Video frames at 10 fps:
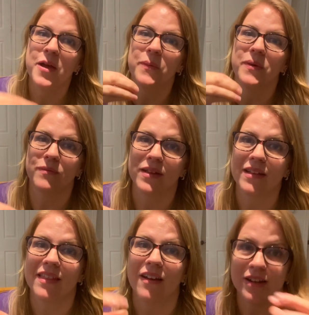when
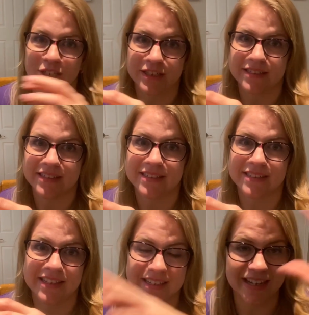really the consciousness
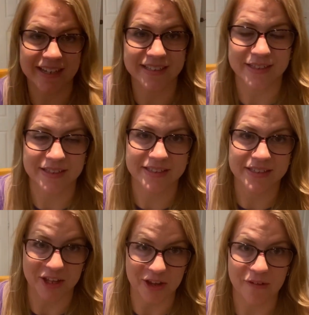dictates
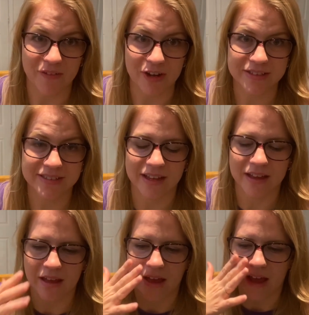the universe.
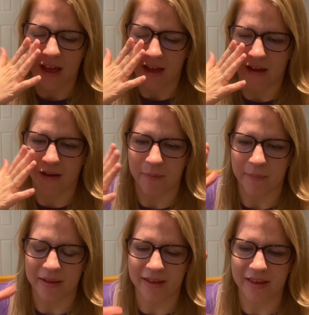
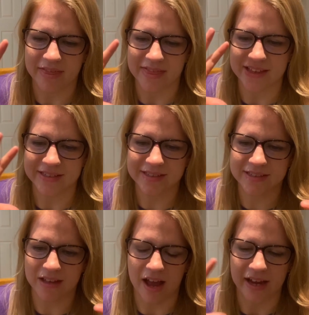
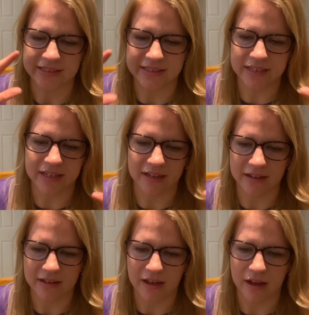This
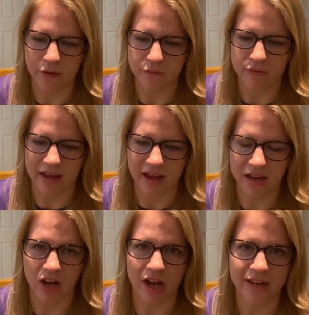idea of
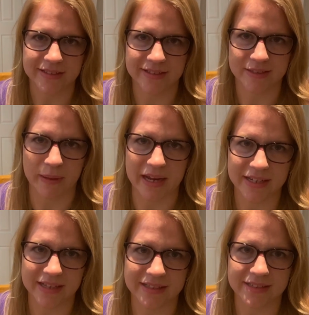that God is
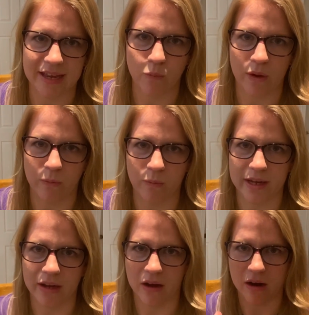expanding the same way
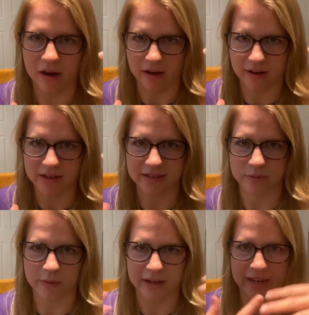we are, because
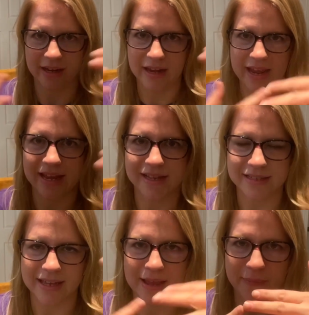we're in
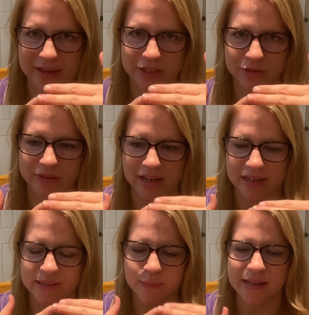his image, right?
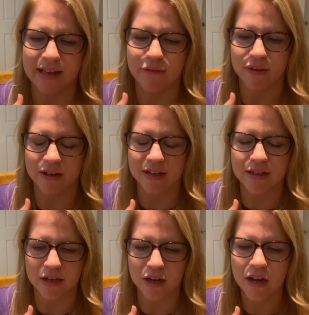He's made that very
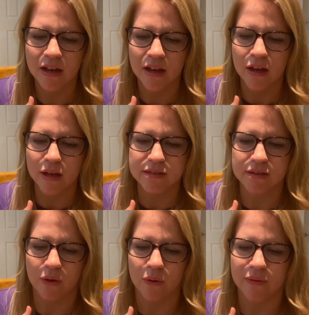clear.
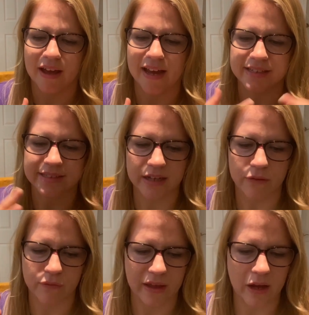So the idea
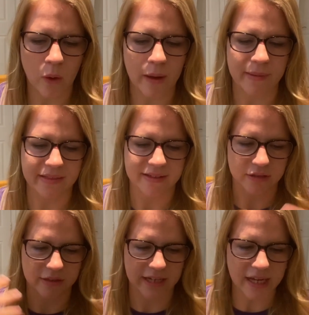of like, oh, I made this
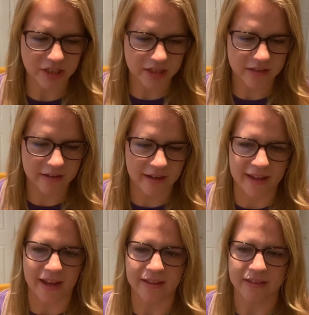creation,
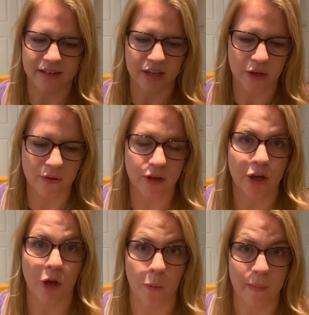and then here they're gonna
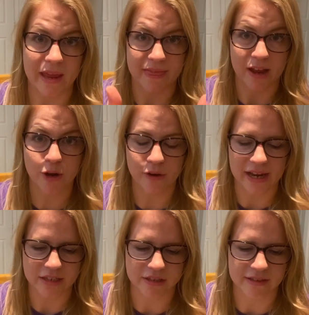go make their
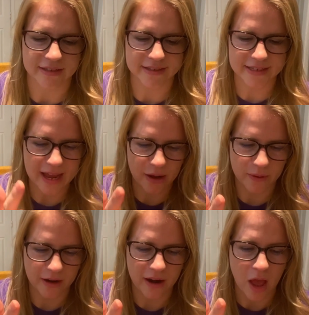creation, this
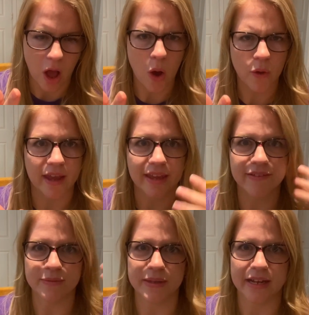tower. Oh, that
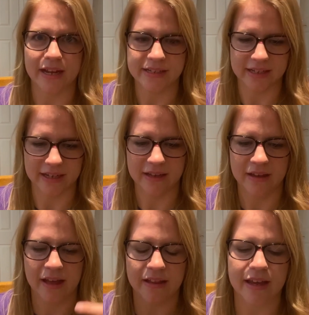gives me an idea.
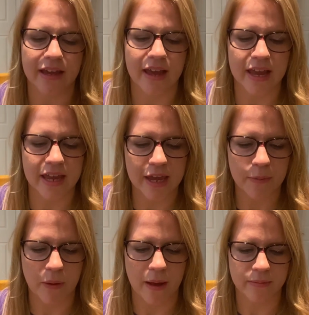Like, he
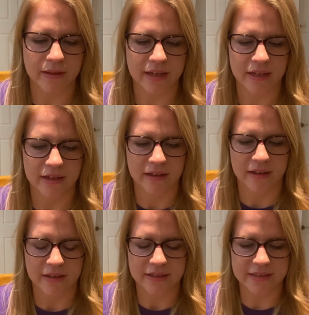probably
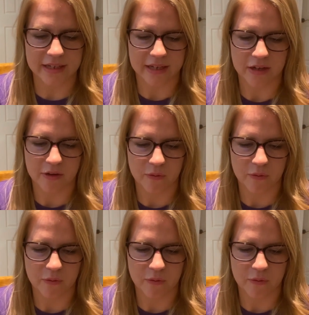didn't